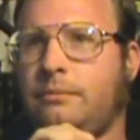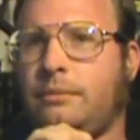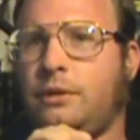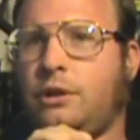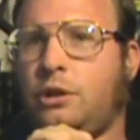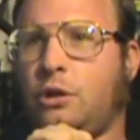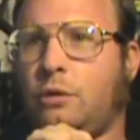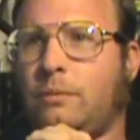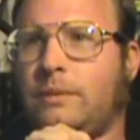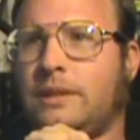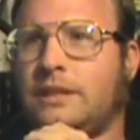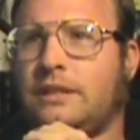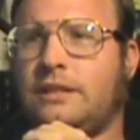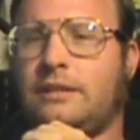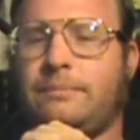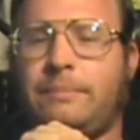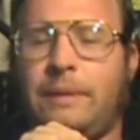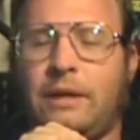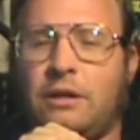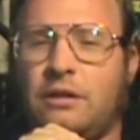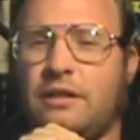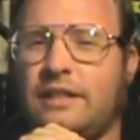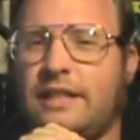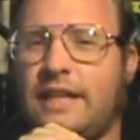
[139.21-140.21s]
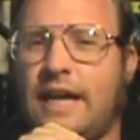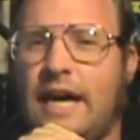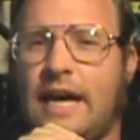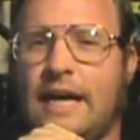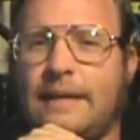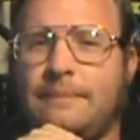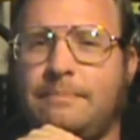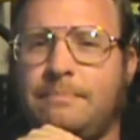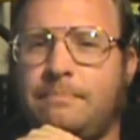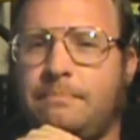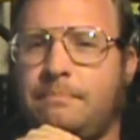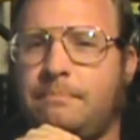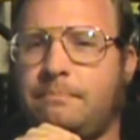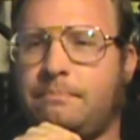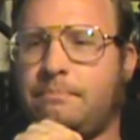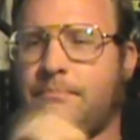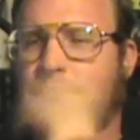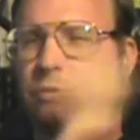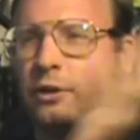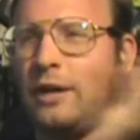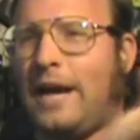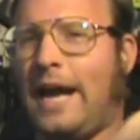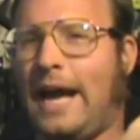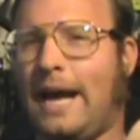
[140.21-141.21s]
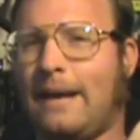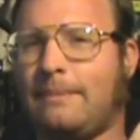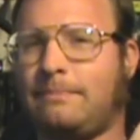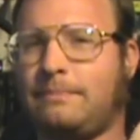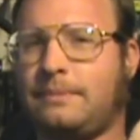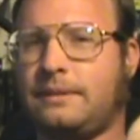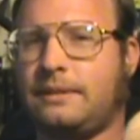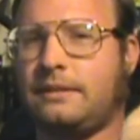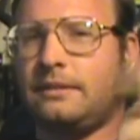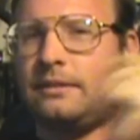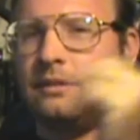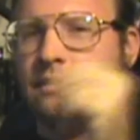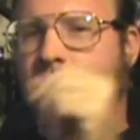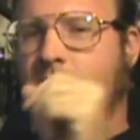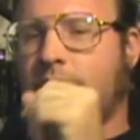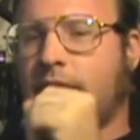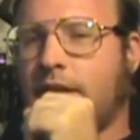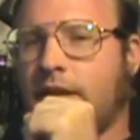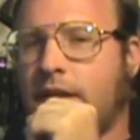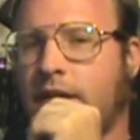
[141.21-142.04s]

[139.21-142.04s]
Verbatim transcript: human spirit god, perhaps.